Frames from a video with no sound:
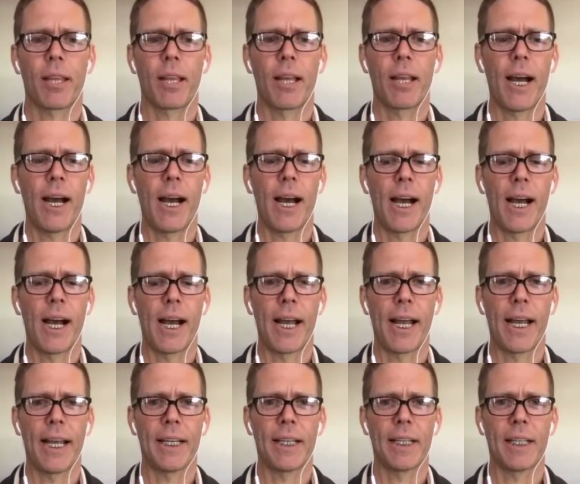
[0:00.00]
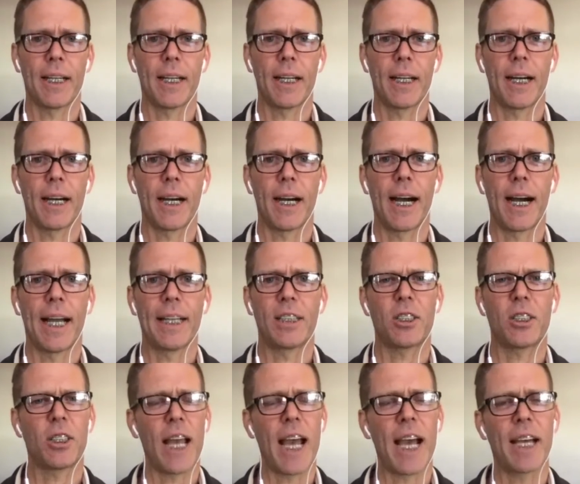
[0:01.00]
I I
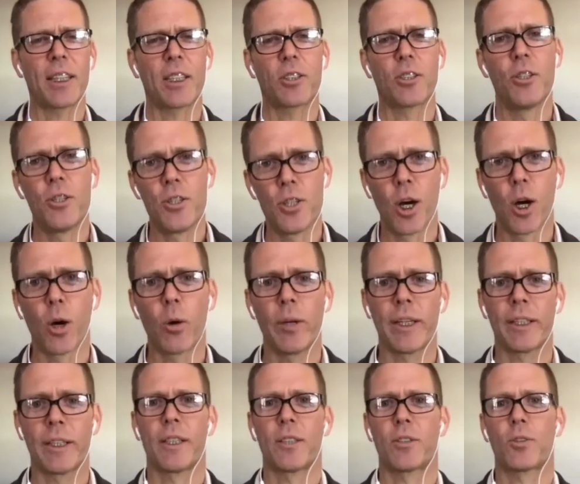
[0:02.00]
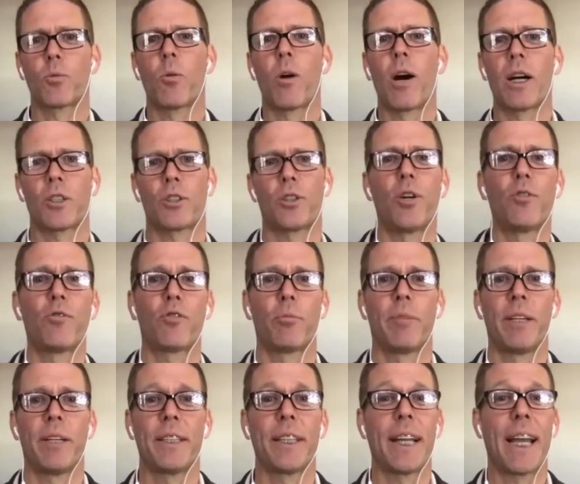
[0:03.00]
just had this knowingness wash over
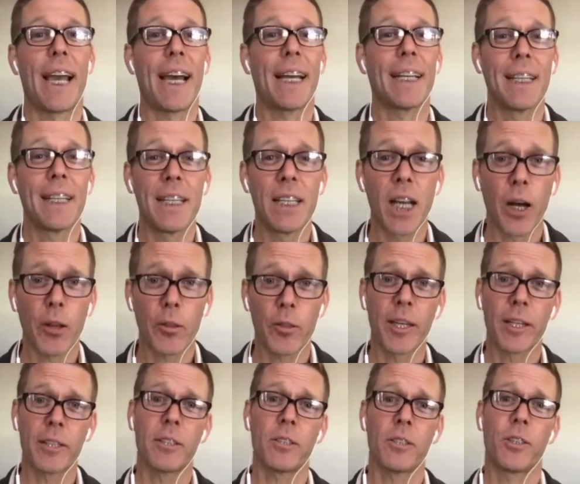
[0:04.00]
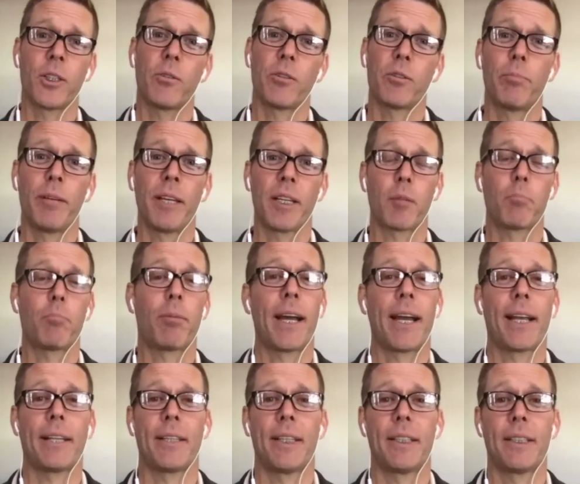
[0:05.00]
me that it had nothing to do with being a
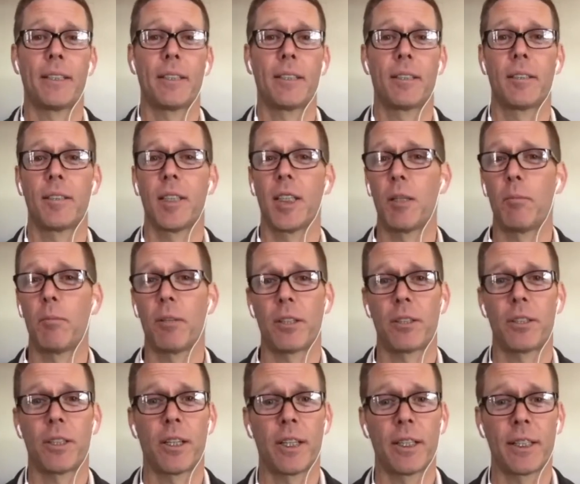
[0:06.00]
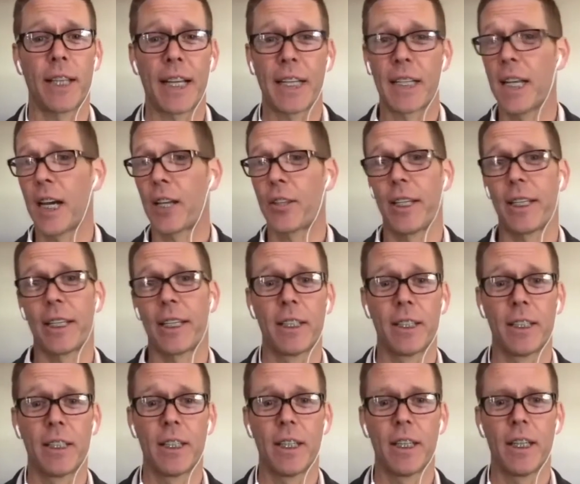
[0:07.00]
pilot in the military, like nothing.
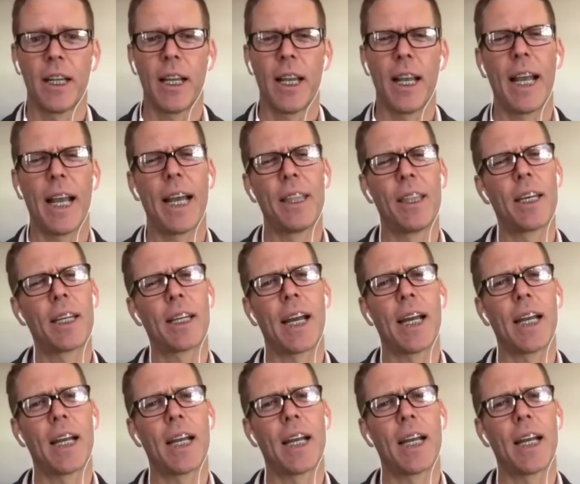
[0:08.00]
And then I,